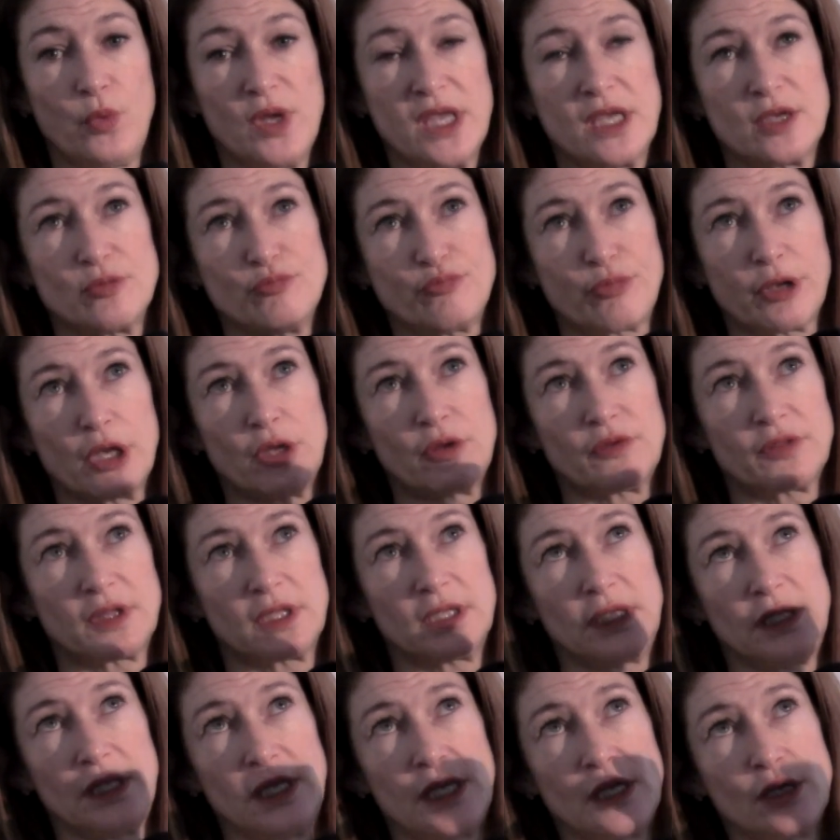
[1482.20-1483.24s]
we can plot
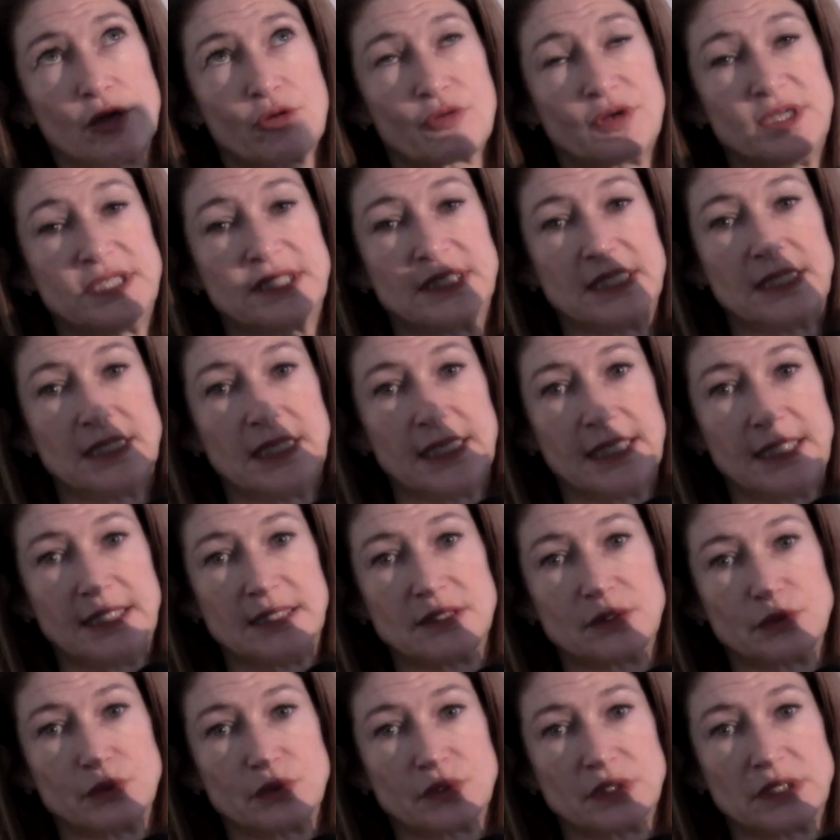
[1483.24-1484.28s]
the increase in lead
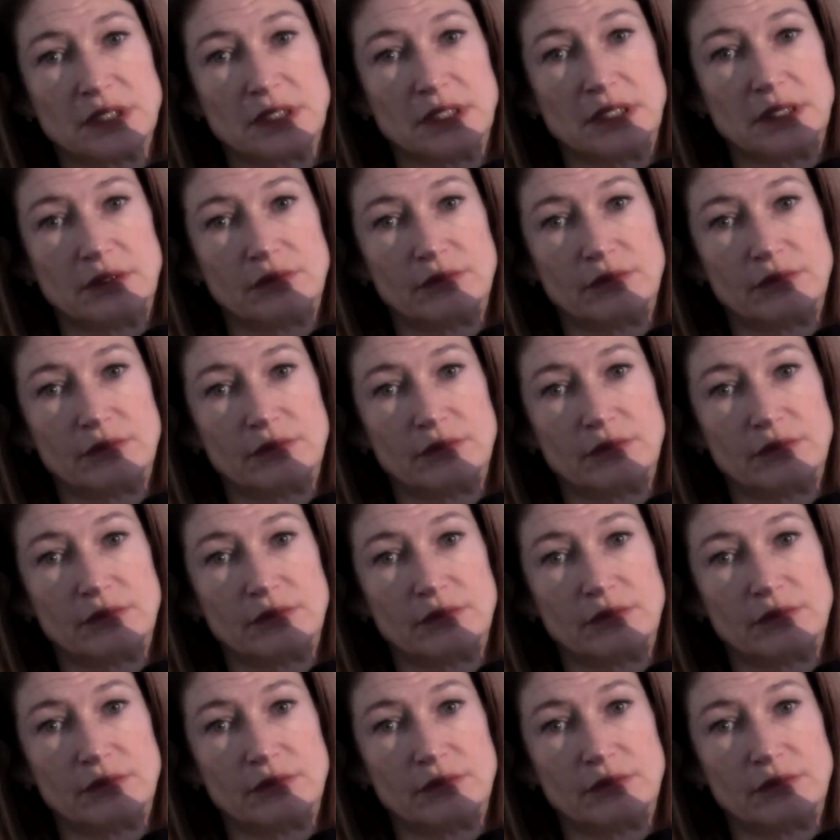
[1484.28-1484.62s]
source